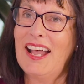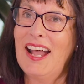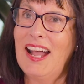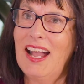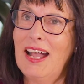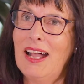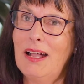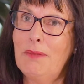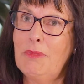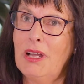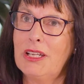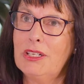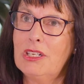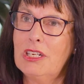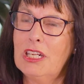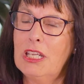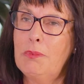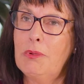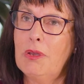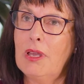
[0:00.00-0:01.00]
are much
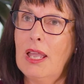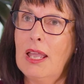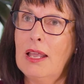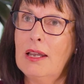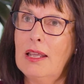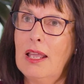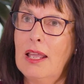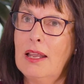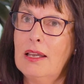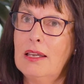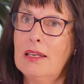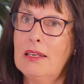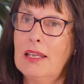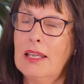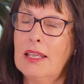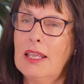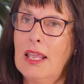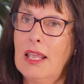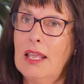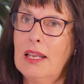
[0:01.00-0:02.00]
deeper, and
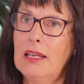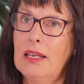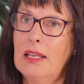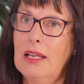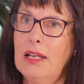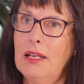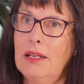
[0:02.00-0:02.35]
again,